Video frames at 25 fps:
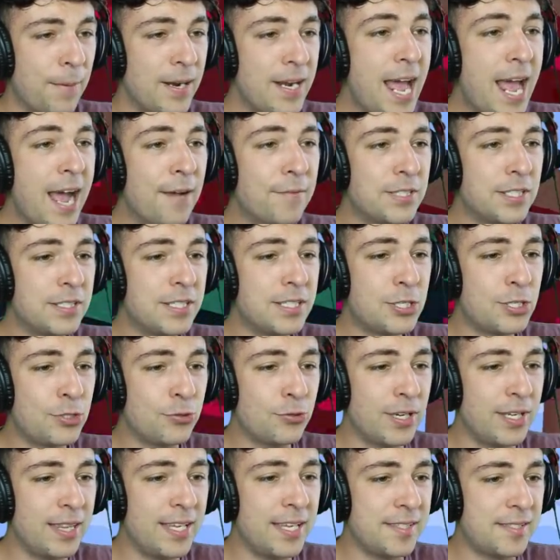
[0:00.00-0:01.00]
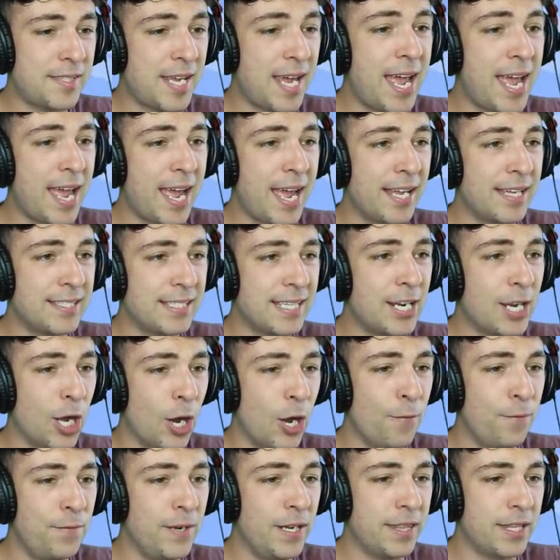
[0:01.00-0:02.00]
going to have to destroy these heads and
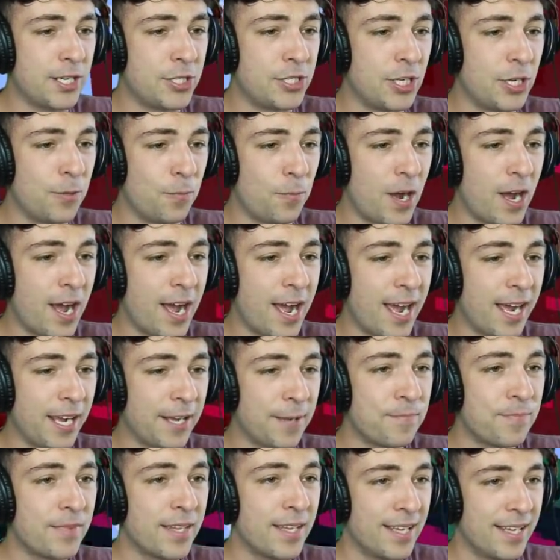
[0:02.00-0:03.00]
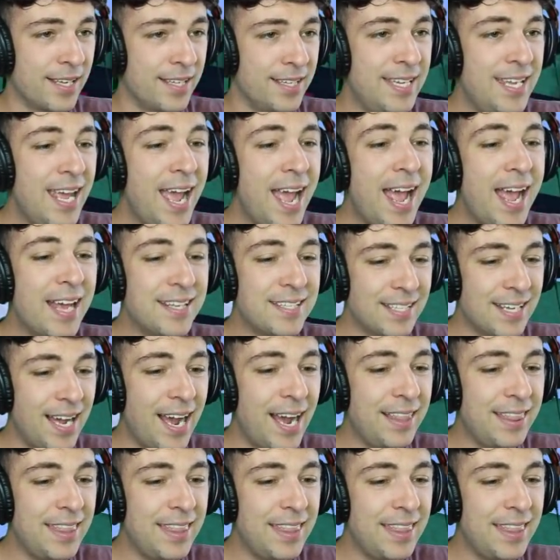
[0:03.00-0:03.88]
hopefully this should work. Yes, I